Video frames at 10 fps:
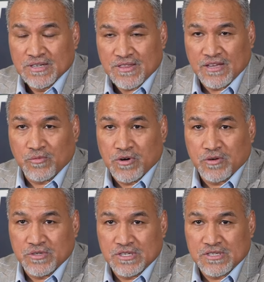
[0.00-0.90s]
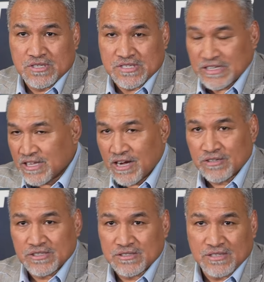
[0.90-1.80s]
thing where we sit
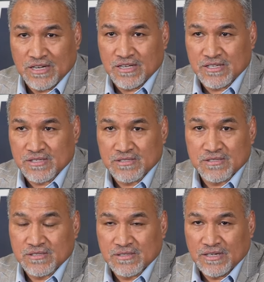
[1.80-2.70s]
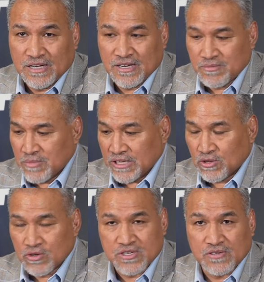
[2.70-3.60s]
down and, and, and make
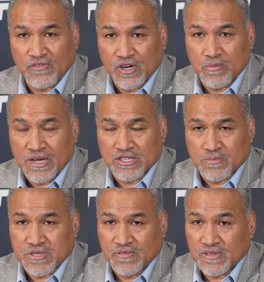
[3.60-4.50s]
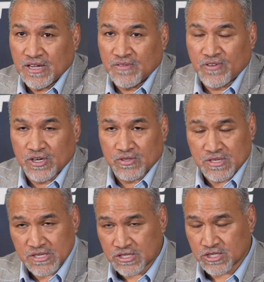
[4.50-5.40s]
those final matchups and, and final
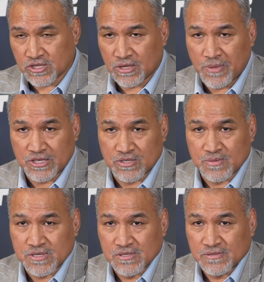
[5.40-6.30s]
decisions on the matchups